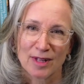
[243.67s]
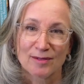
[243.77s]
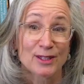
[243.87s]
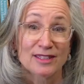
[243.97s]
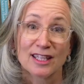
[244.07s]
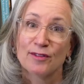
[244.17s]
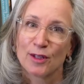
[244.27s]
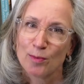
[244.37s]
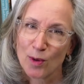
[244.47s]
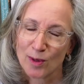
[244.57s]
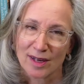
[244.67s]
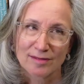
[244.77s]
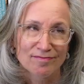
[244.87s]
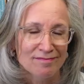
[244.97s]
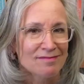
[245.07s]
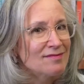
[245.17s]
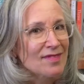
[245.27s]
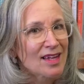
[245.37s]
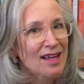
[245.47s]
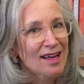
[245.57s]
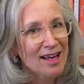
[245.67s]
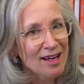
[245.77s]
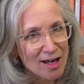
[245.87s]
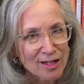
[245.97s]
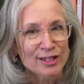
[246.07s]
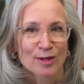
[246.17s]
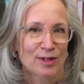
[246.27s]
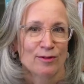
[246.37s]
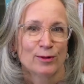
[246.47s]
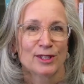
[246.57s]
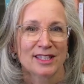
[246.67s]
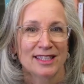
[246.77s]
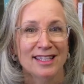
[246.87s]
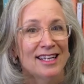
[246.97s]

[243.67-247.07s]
levels even more. And also unfortunate